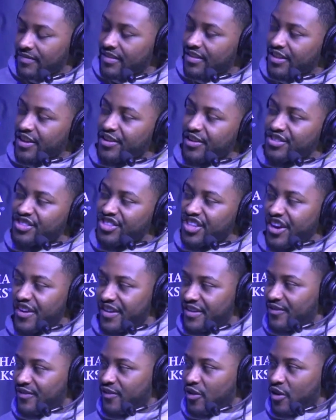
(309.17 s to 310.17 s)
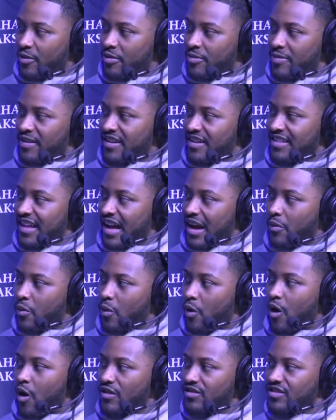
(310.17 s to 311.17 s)
They're cheering for me because I
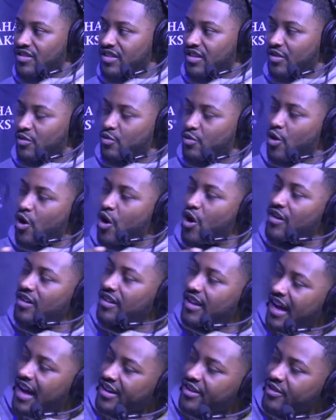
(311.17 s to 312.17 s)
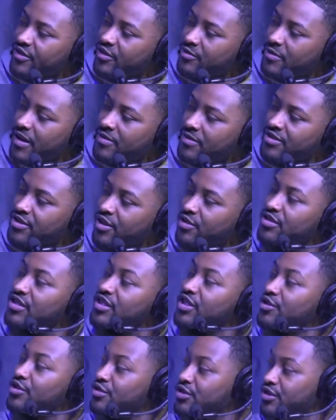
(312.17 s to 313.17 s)
walked to the wrong locker room. I was so
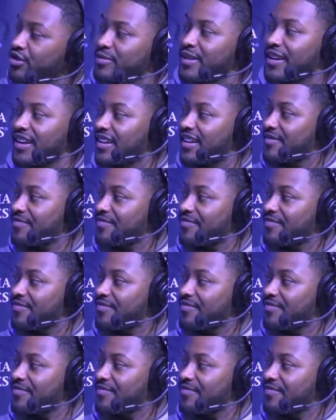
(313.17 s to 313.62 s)
delusional, man.